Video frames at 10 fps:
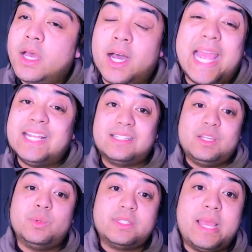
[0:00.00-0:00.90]

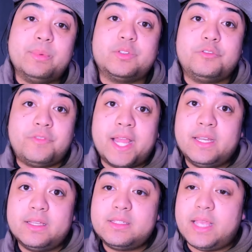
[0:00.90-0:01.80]
Ainsley was able to
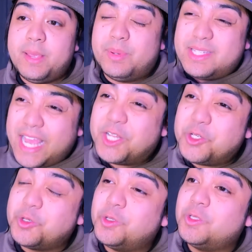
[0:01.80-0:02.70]
find us a
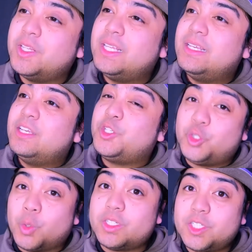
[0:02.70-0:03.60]
potential
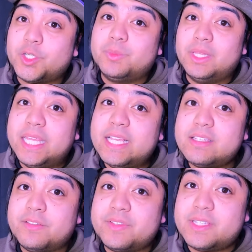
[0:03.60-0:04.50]
short-term
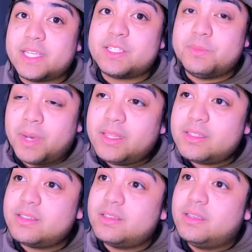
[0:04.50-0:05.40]
lease of 6
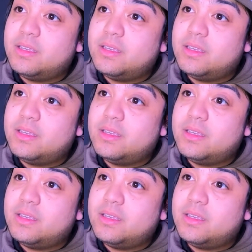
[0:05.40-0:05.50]
months